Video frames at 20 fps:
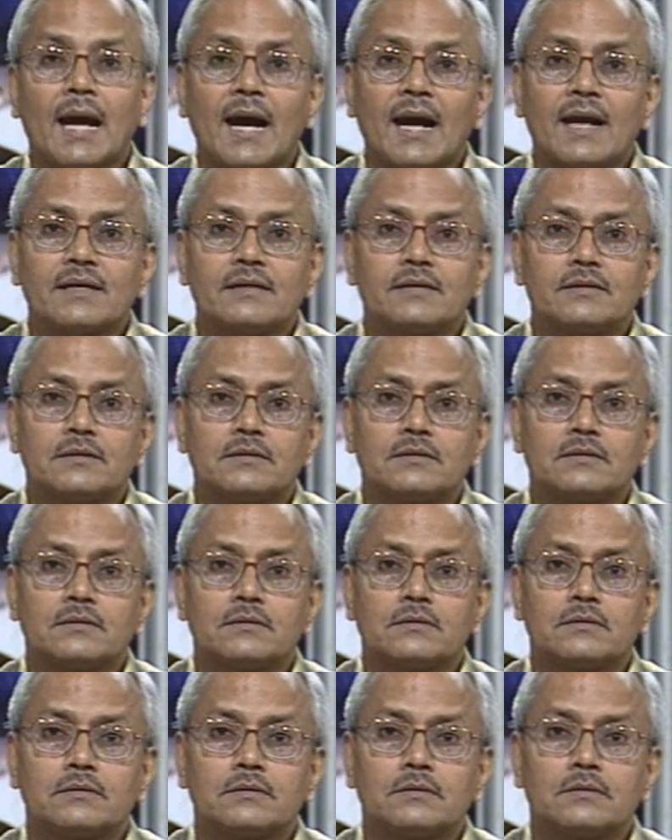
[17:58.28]
and
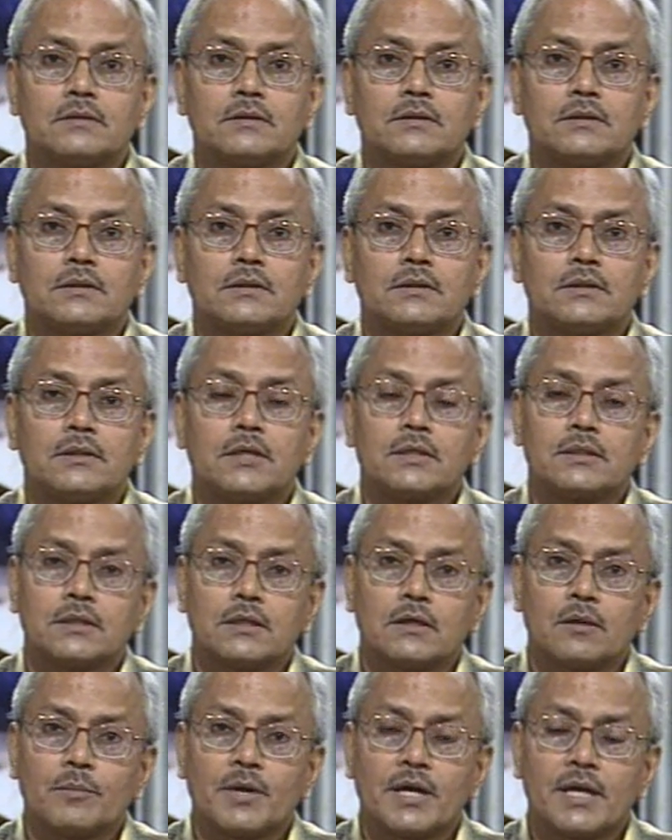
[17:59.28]
the
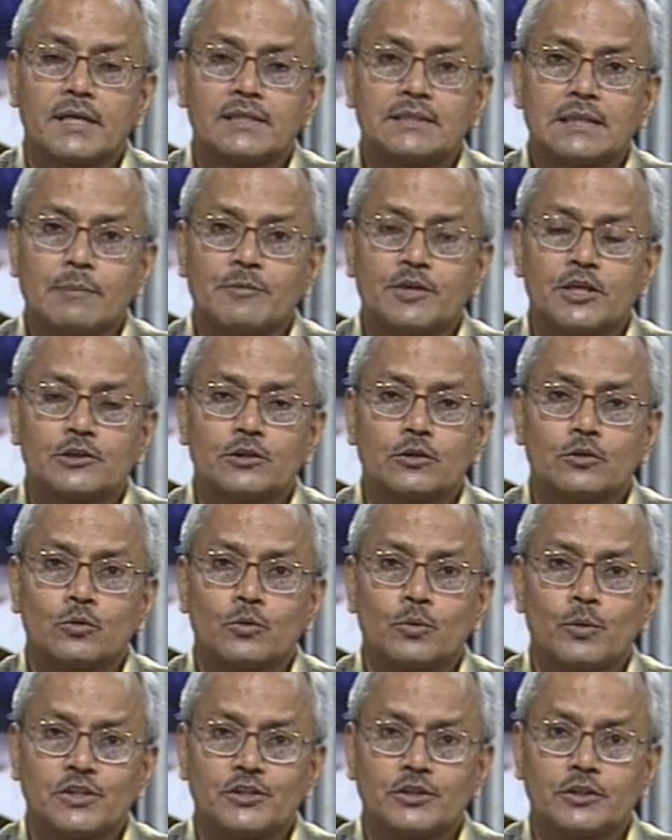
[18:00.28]
term and examination
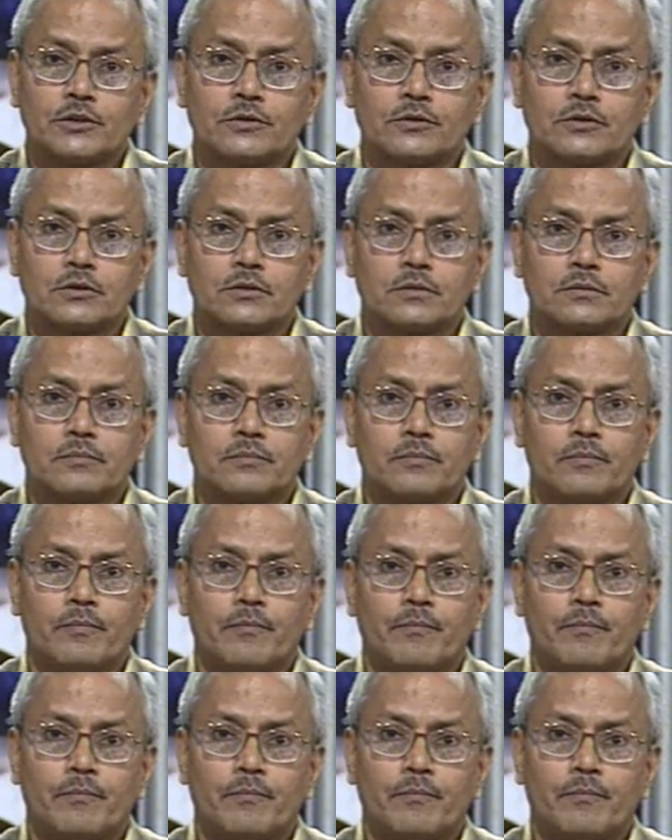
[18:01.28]
questions.